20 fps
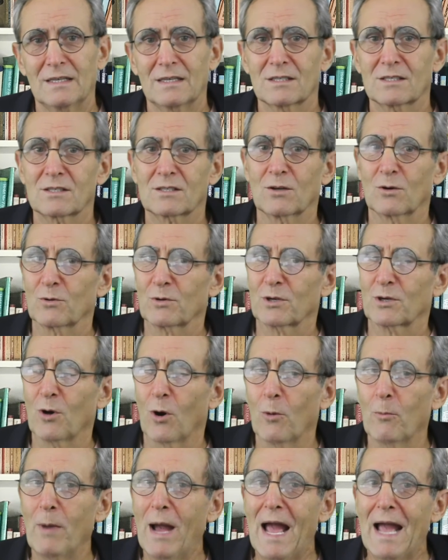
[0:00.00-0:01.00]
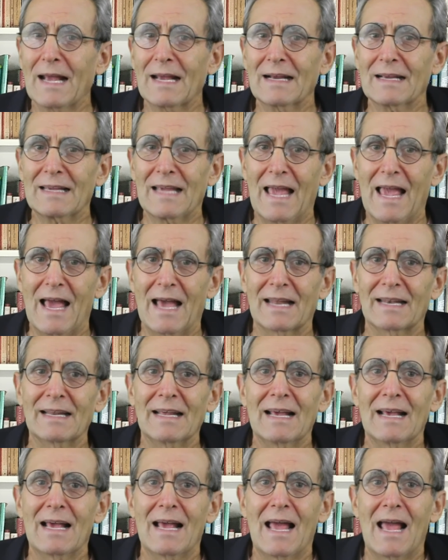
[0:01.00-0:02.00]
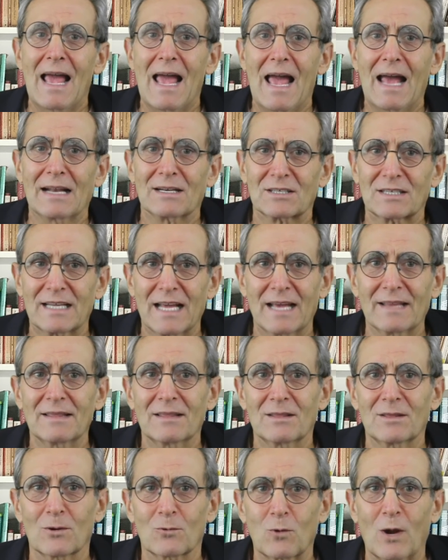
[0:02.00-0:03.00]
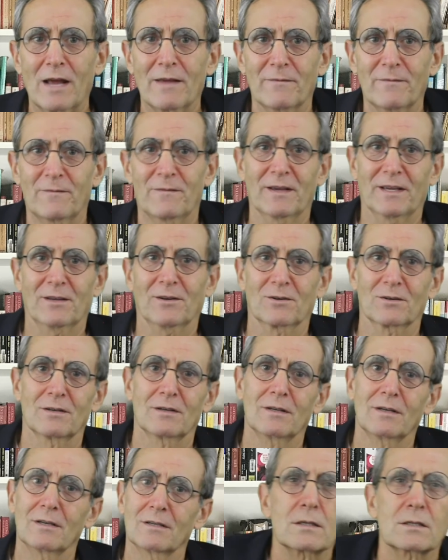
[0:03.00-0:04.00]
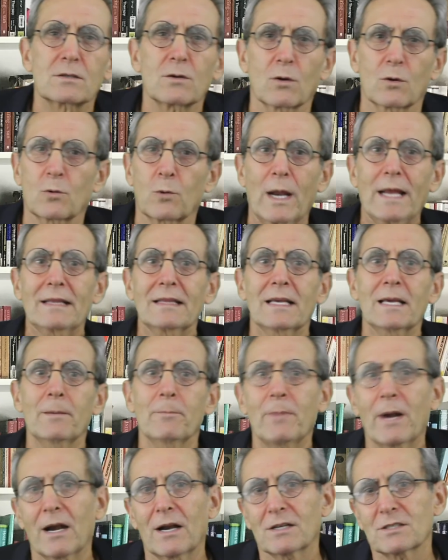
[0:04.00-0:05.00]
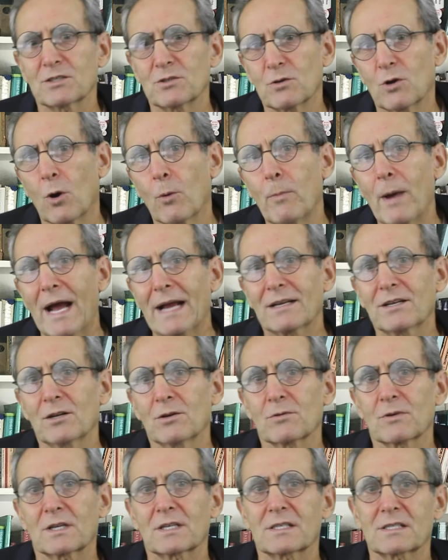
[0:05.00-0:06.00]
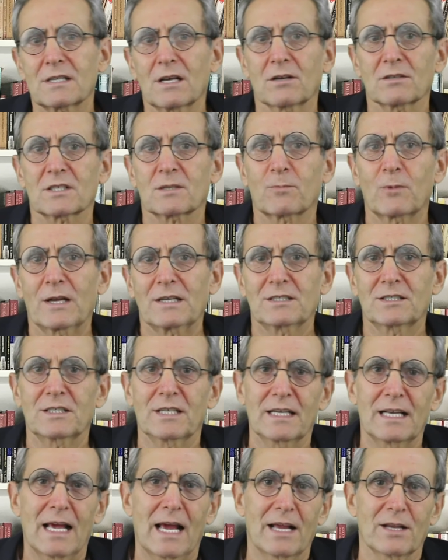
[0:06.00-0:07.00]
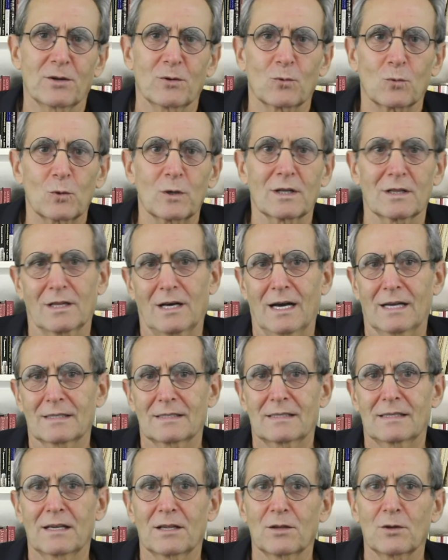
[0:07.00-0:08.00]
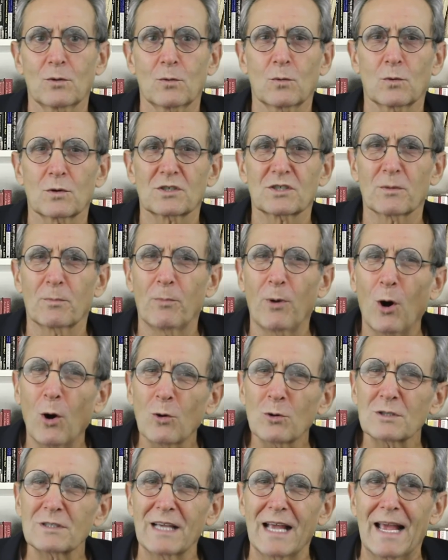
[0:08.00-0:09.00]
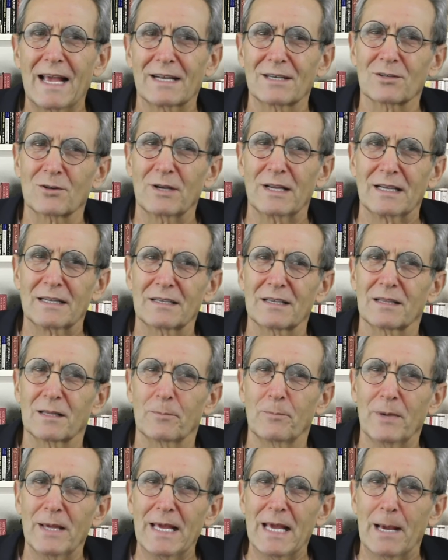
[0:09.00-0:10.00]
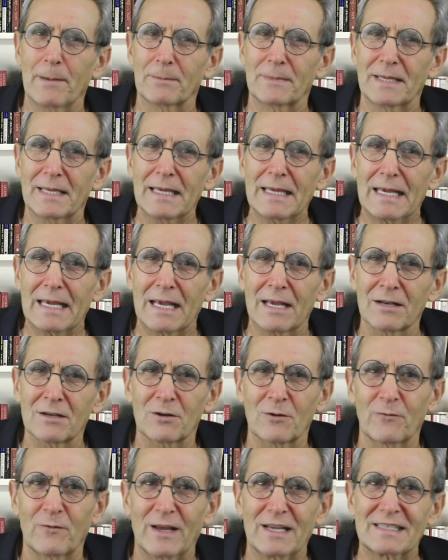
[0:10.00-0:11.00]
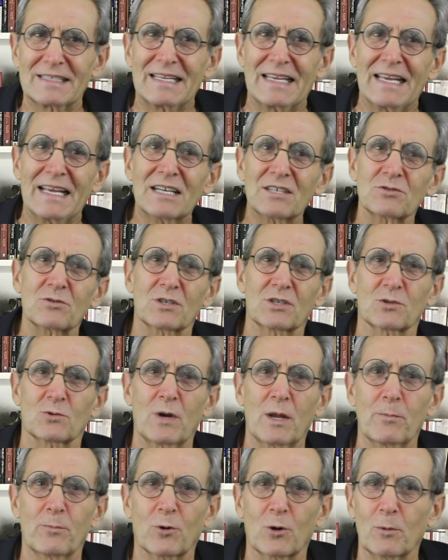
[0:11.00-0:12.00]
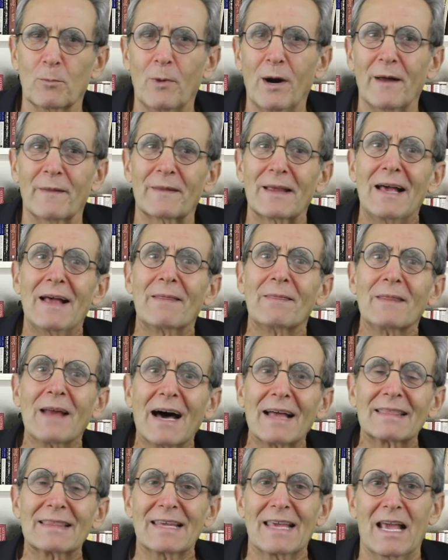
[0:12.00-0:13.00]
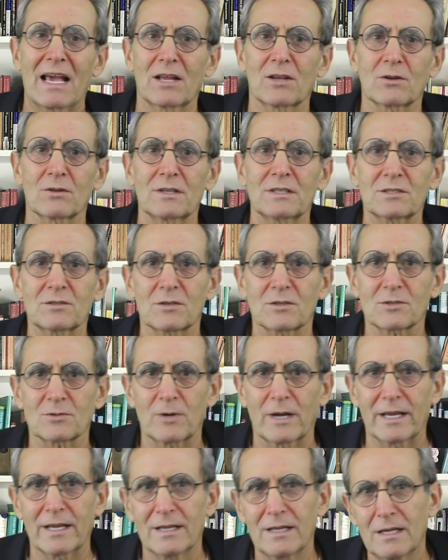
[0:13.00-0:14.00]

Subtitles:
So you go back again and get the right figure. So greatly embarrassed, you go back to your Excel spreadsheet and you realize that you were supposed to enter into the PMT interface the interest rate per month, not the annual interest rate.